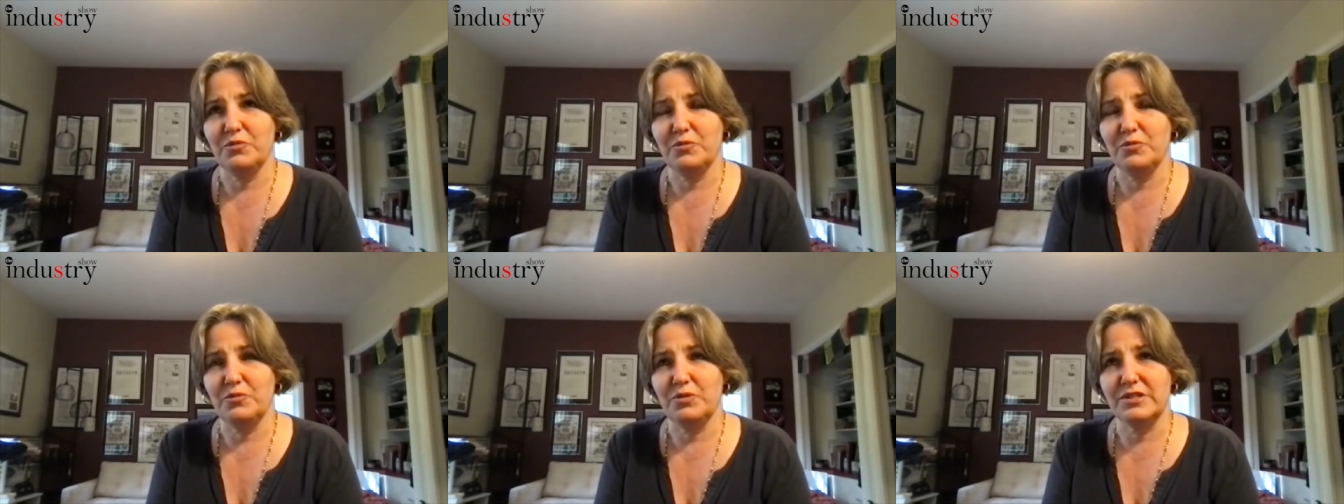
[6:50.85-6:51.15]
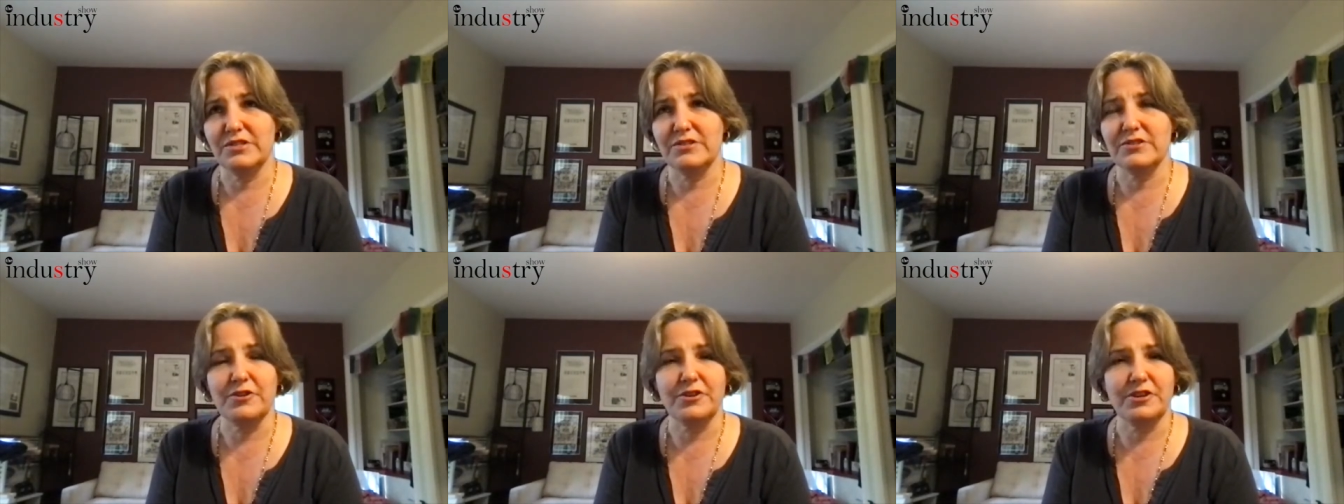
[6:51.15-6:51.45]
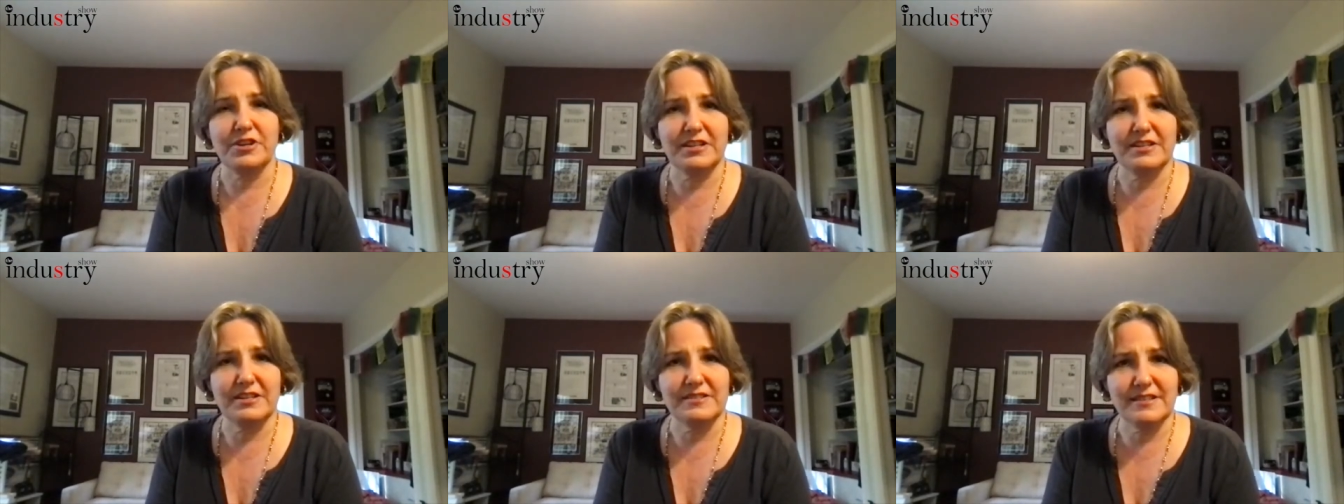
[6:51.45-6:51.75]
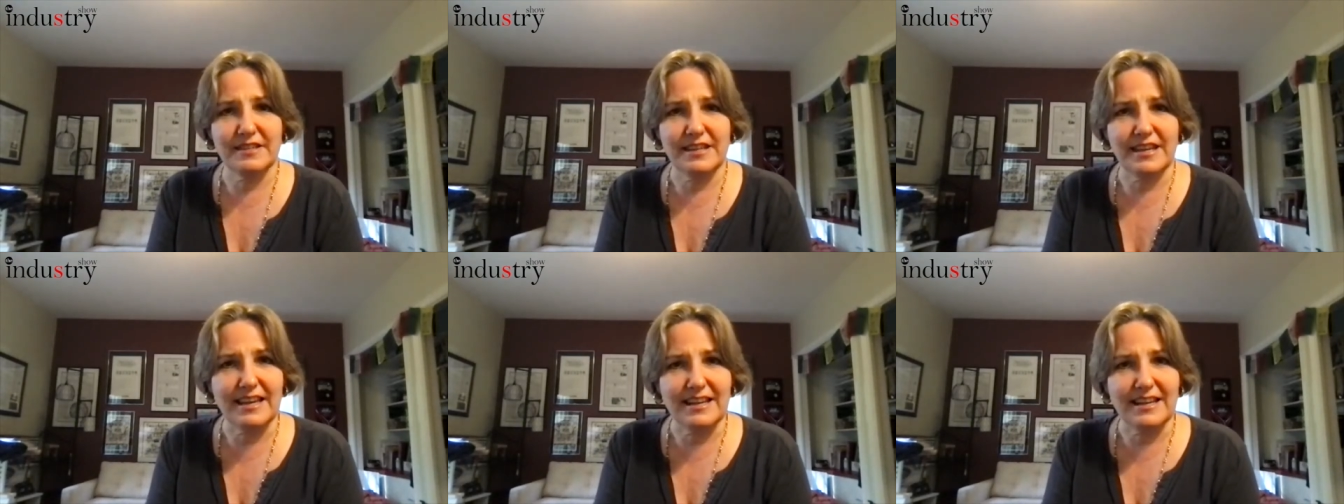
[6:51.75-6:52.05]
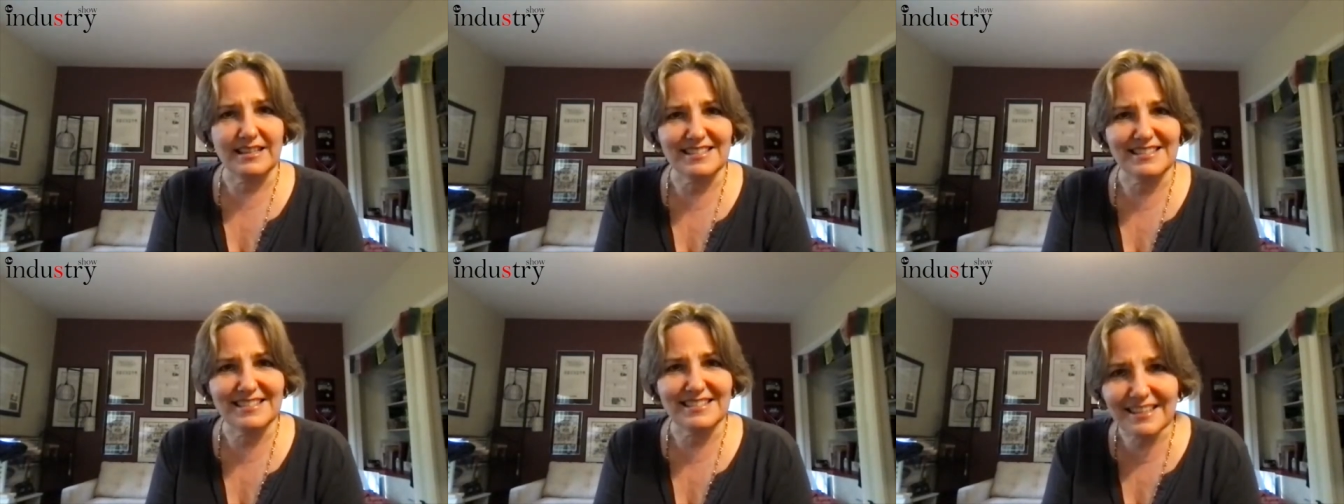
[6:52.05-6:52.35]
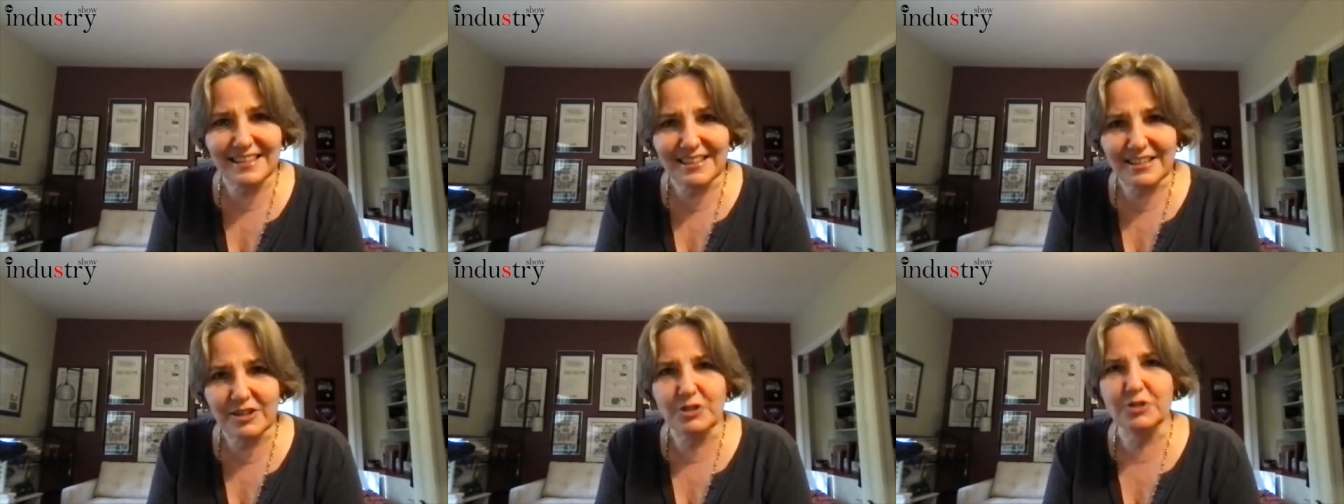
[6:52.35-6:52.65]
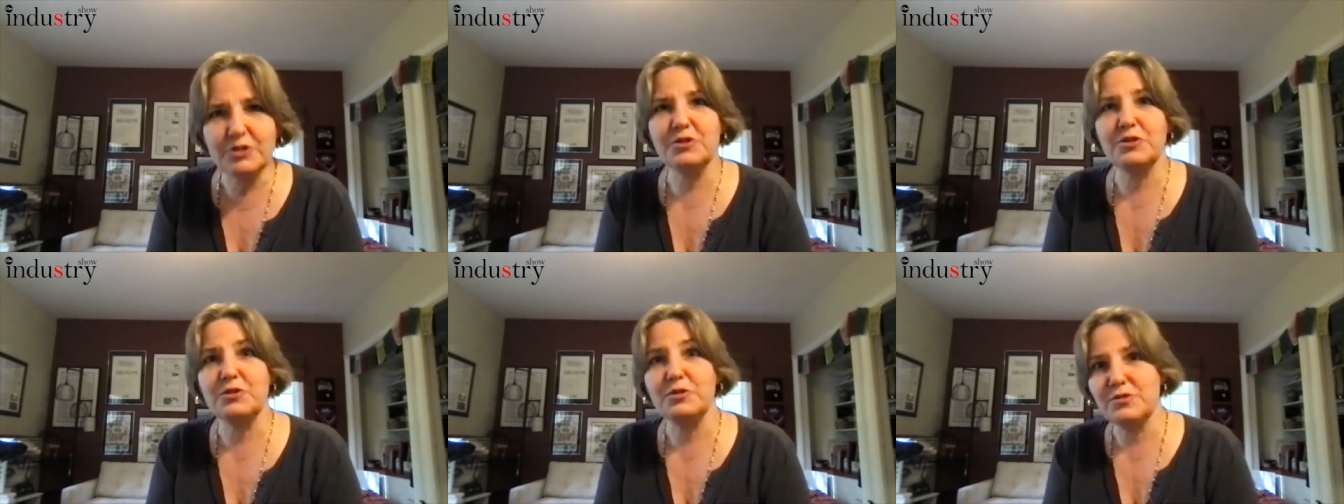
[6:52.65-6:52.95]
we started as again a
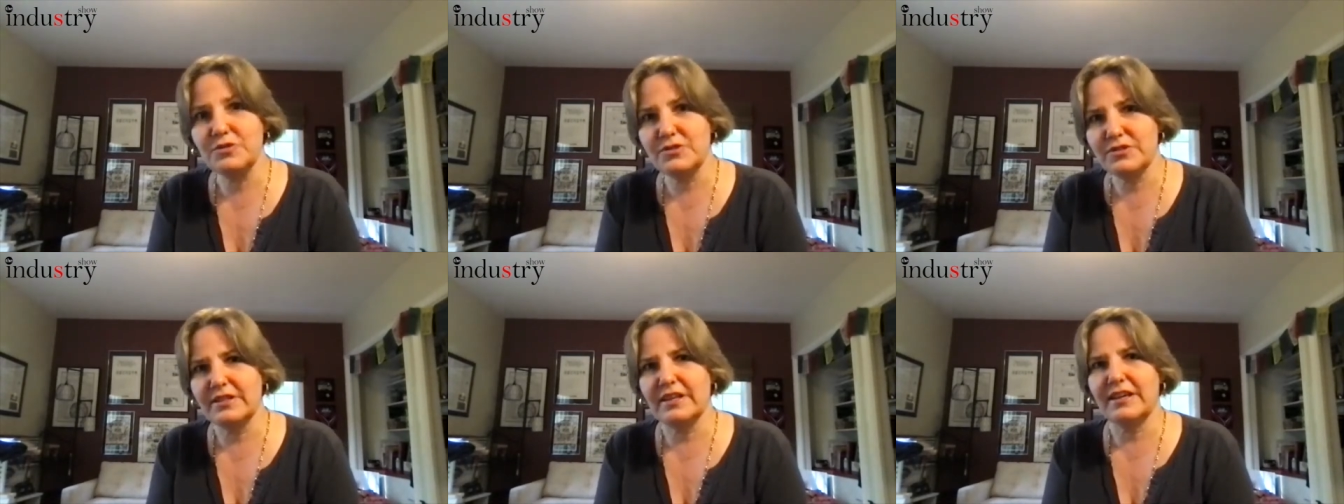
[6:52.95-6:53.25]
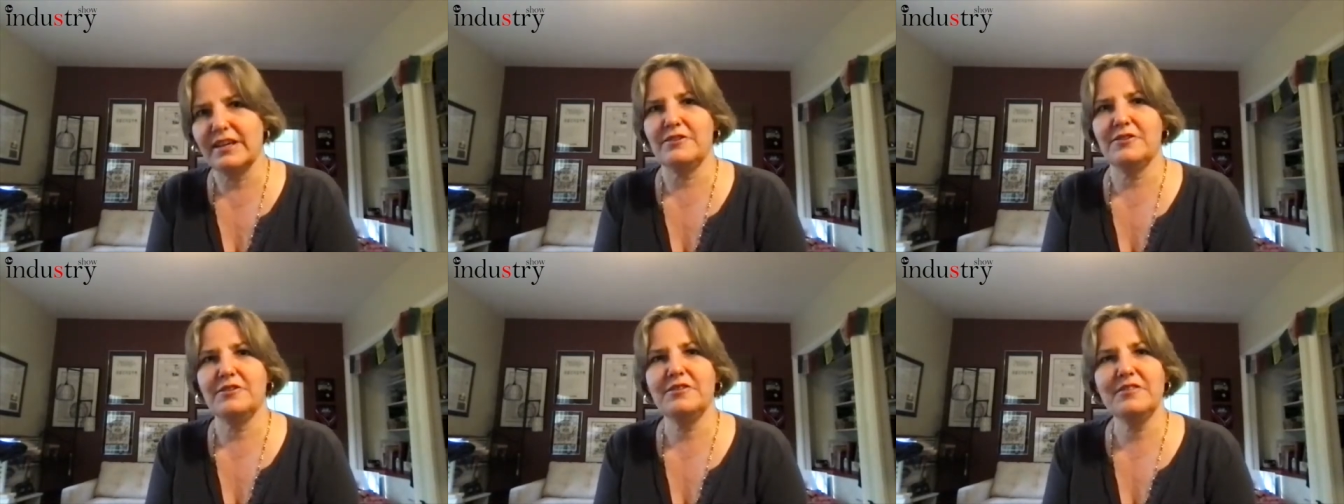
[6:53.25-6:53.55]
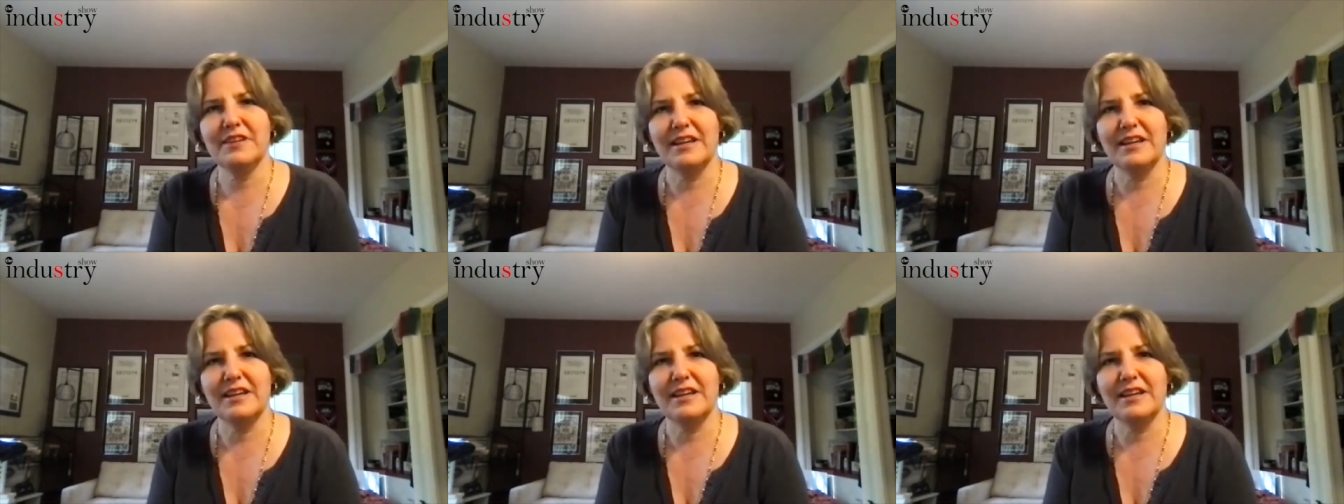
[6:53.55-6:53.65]
single newsletter,